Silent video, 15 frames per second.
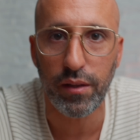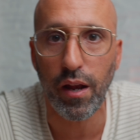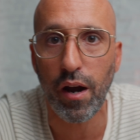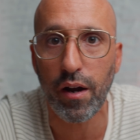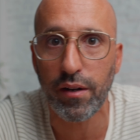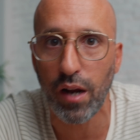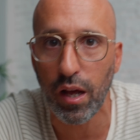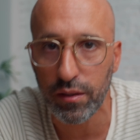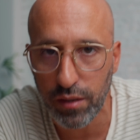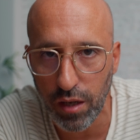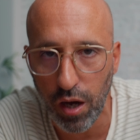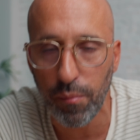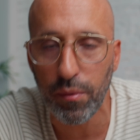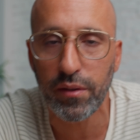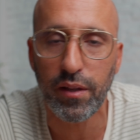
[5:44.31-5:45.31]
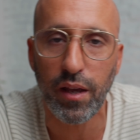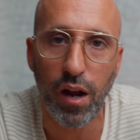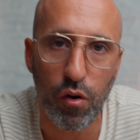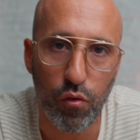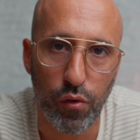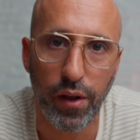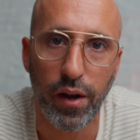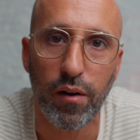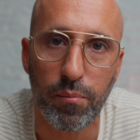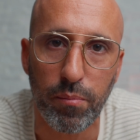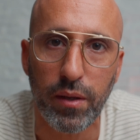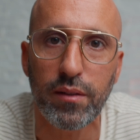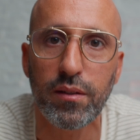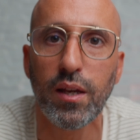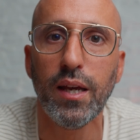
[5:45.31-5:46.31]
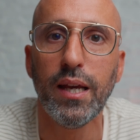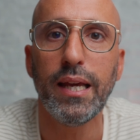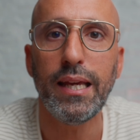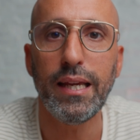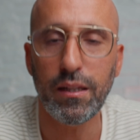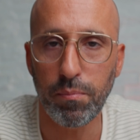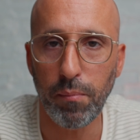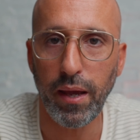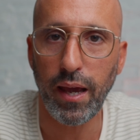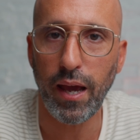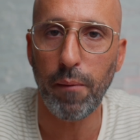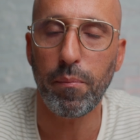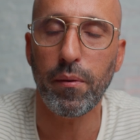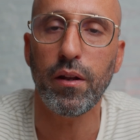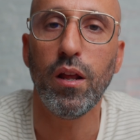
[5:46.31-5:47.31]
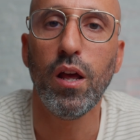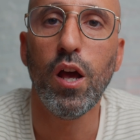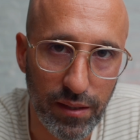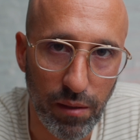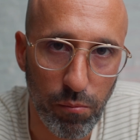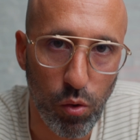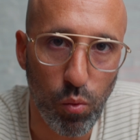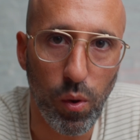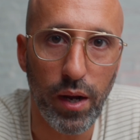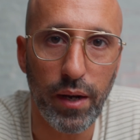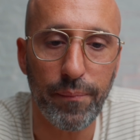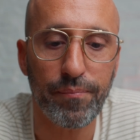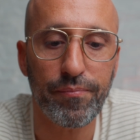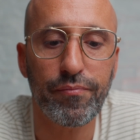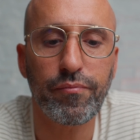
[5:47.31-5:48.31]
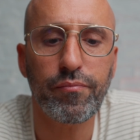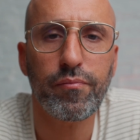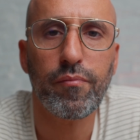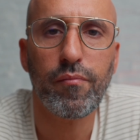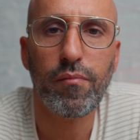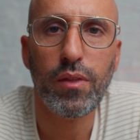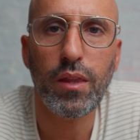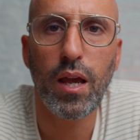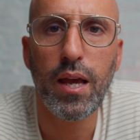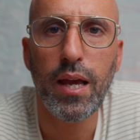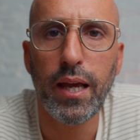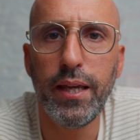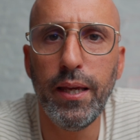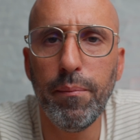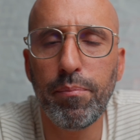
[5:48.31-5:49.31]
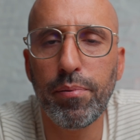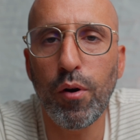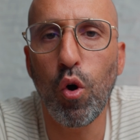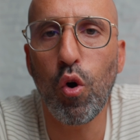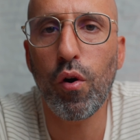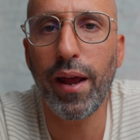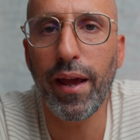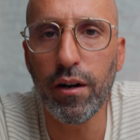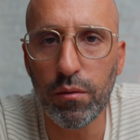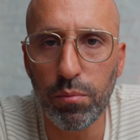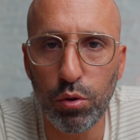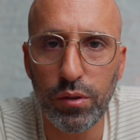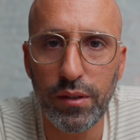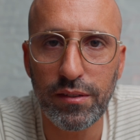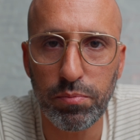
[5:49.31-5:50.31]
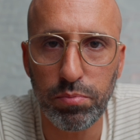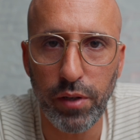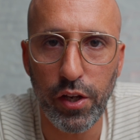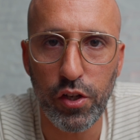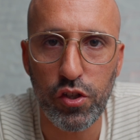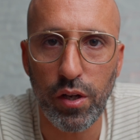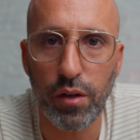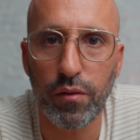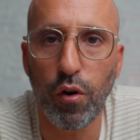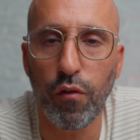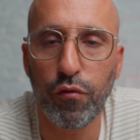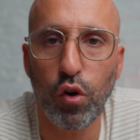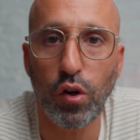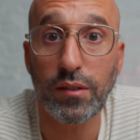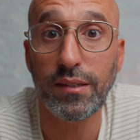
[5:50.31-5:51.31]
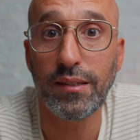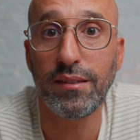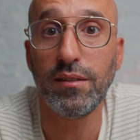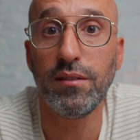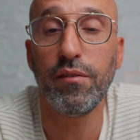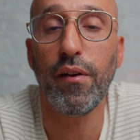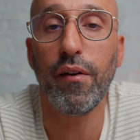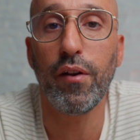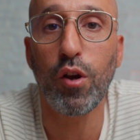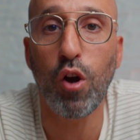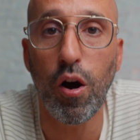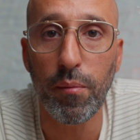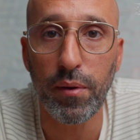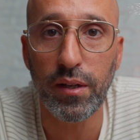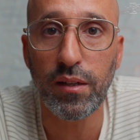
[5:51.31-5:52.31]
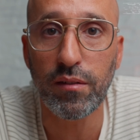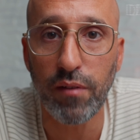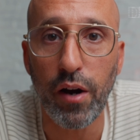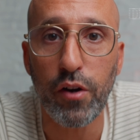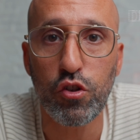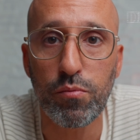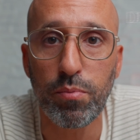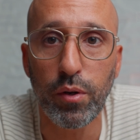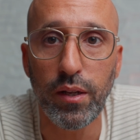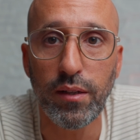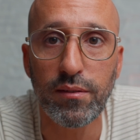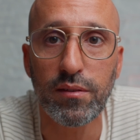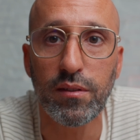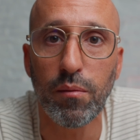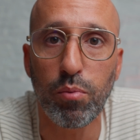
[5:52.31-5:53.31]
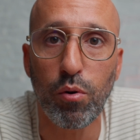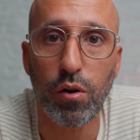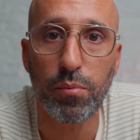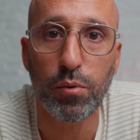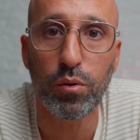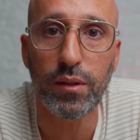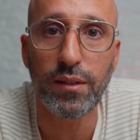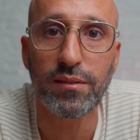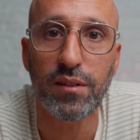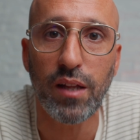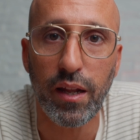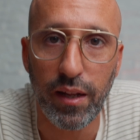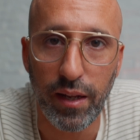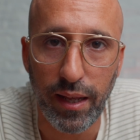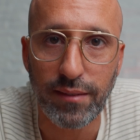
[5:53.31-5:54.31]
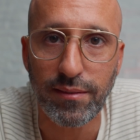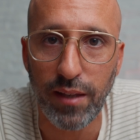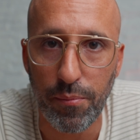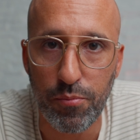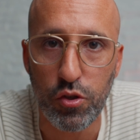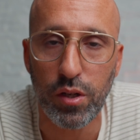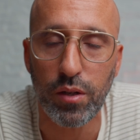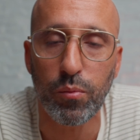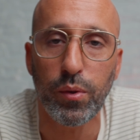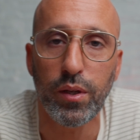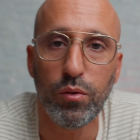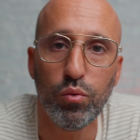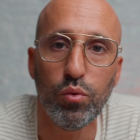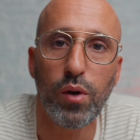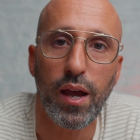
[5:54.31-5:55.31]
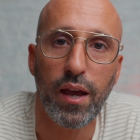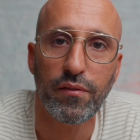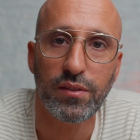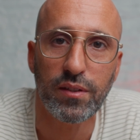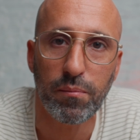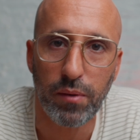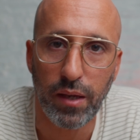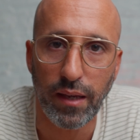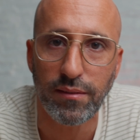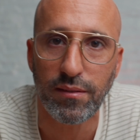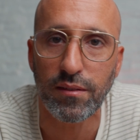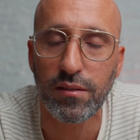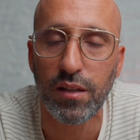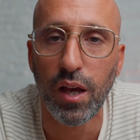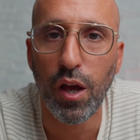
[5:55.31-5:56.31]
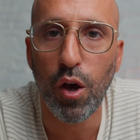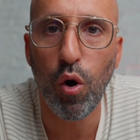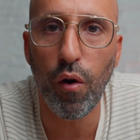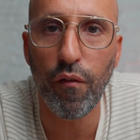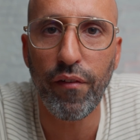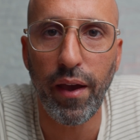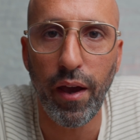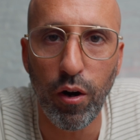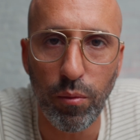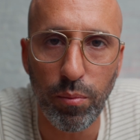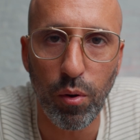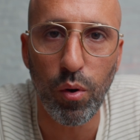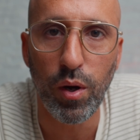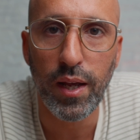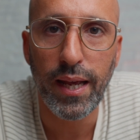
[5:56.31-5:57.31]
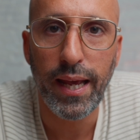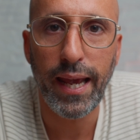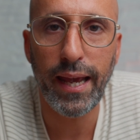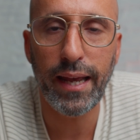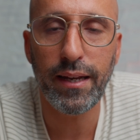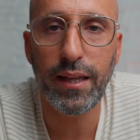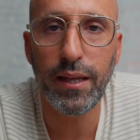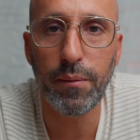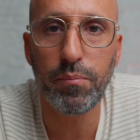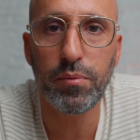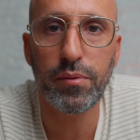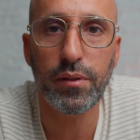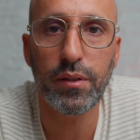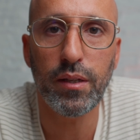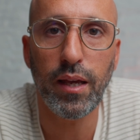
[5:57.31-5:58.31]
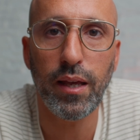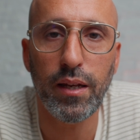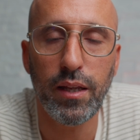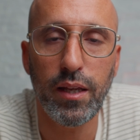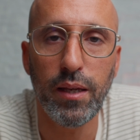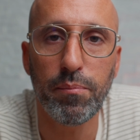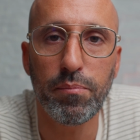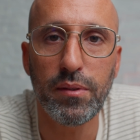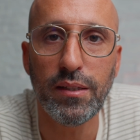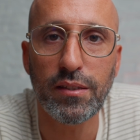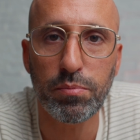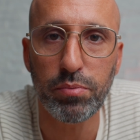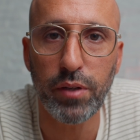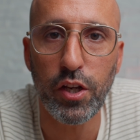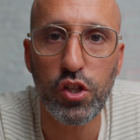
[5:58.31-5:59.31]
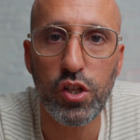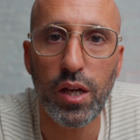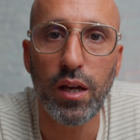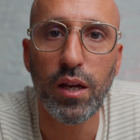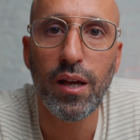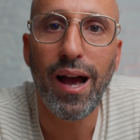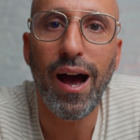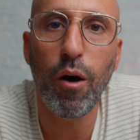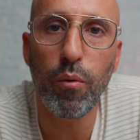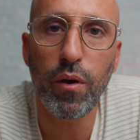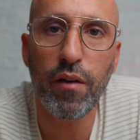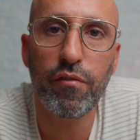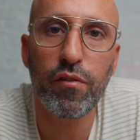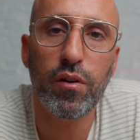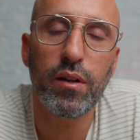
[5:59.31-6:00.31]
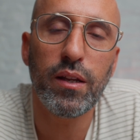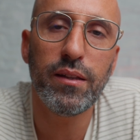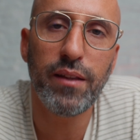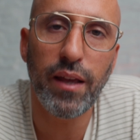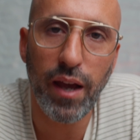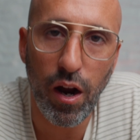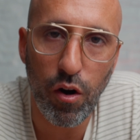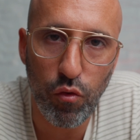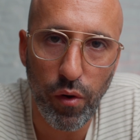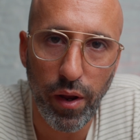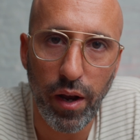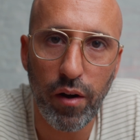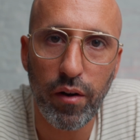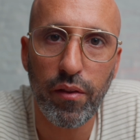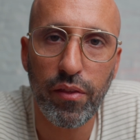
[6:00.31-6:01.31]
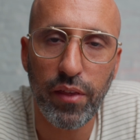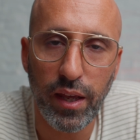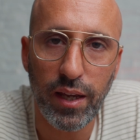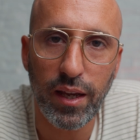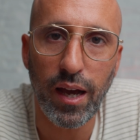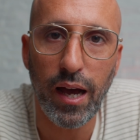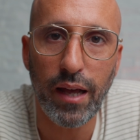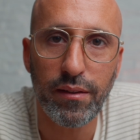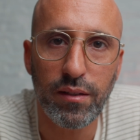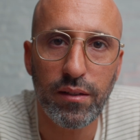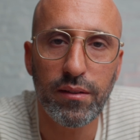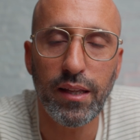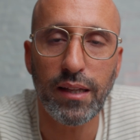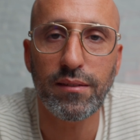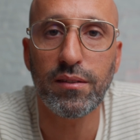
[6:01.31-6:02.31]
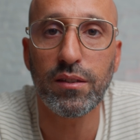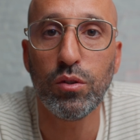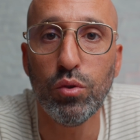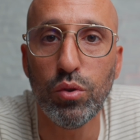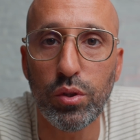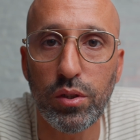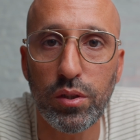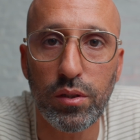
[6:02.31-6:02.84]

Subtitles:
They are not common, they are rare, but it may happen. Number 1, hip or elbow dysplasia. Of course, this is very common in large breeds. The Boerboel is not an exception. We do have some cases of elbow and hip dysplasia. However, they are rare. Thank God. That's a good.